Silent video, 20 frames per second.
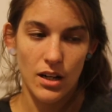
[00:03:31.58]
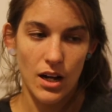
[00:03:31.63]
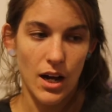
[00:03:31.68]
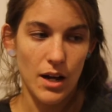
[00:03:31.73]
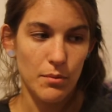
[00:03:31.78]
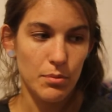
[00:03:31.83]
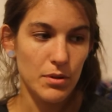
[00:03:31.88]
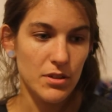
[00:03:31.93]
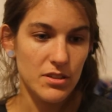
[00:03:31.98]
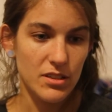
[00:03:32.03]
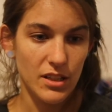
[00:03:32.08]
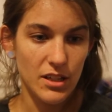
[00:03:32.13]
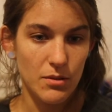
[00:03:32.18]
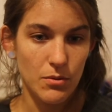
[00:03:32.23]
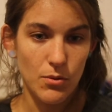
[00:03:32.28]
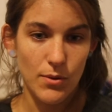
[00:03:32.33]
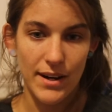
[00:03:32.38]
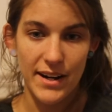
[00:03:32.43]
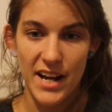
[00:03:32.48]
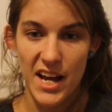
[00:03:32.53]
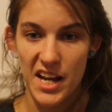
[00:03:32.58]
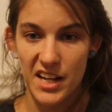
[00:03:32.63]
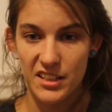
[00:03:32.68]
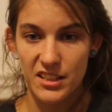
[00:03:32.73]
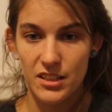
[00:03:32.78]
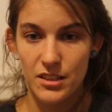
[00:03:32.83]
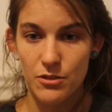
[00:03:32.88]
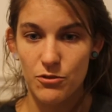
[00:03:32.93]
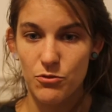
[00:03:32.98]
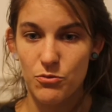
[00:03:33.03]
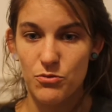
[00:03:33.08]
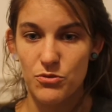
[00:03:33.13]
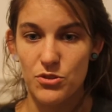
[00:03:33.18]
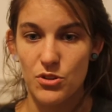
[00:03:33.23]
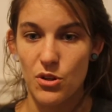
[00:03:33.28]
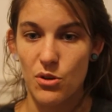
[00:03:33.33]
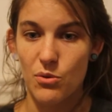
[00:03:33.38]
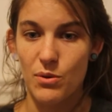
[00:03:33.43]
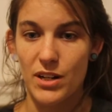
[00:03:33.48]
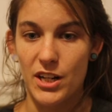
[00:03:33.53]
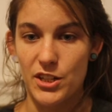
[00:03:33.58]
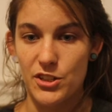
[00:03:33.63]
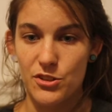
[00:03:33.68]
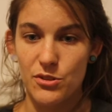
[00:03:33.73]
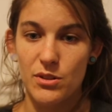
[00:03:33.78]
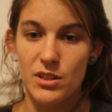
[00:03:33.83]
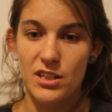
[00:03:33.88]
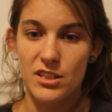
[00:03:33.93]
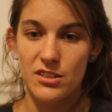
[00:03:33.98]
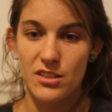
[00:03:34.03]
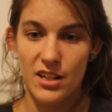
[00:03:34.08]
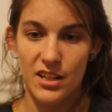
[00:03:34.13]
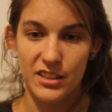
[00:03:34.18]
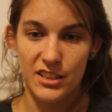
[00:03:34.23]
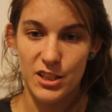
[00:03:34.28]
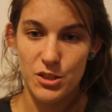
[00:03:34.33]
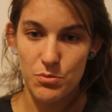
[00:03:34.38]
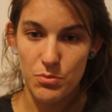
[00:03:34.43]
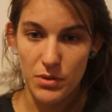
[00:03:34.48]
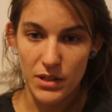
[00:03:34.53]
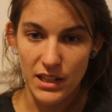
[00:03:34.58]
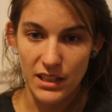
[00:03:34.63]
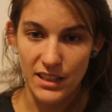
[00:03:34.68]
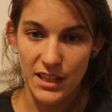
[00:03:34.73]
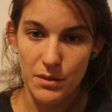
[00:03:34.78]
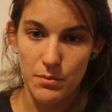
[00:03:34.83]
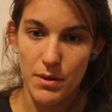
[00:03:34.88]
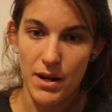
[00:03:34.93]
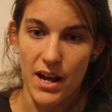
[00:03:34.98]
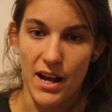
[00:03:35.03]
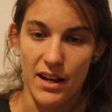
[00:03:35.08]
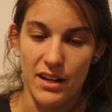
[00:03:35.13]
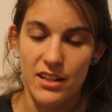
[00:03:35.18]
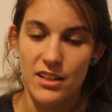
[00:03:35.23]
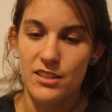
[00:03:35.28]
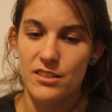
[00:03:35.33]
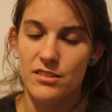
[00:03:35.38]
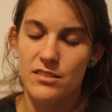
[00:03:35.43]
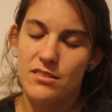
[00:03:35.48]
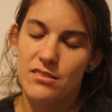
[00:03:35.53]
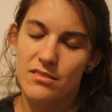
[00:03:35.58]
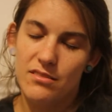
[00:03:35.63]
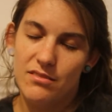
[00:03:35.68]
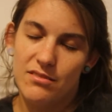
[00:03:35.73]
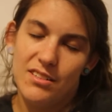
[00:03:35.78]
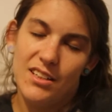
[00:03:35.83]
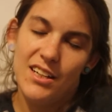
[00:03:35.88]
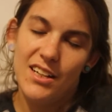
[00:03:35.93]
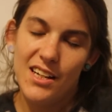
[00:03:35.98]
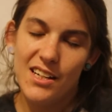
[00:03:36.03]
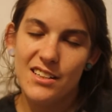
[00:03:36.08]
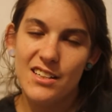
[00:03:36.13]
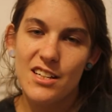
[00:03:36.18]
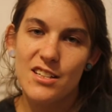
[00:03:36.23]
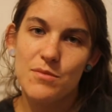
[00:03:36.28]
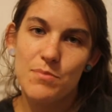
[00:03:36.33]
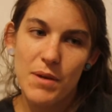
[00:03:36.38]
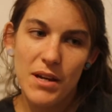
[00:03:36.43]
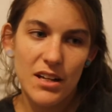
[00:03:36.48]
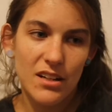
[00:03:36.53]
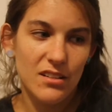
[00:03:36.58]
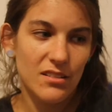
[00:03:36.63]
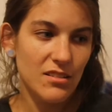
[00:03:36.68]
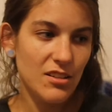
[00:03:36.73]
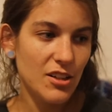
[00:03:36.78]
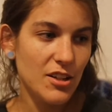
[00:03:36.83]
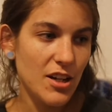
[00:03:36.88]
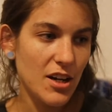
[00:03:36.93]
I personally am quite active, so when I do get a dog that's pretty laid back, it does make it,